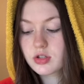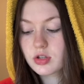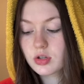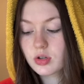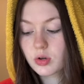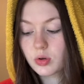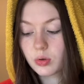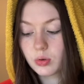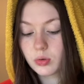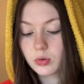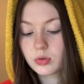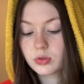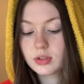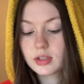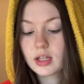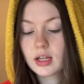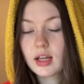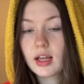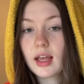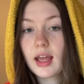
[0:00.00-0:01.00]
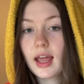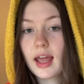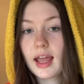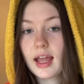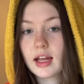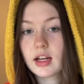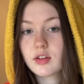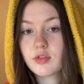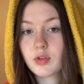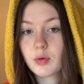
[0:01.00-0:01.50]
to cold
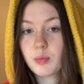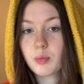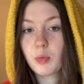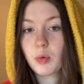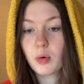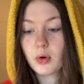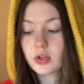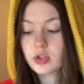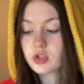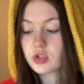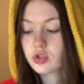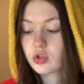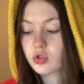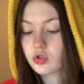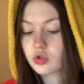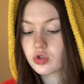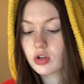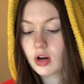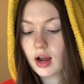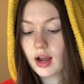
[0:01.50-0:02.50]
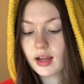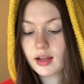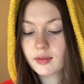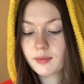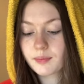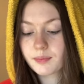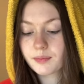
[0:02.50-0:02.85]
and from moist to dry.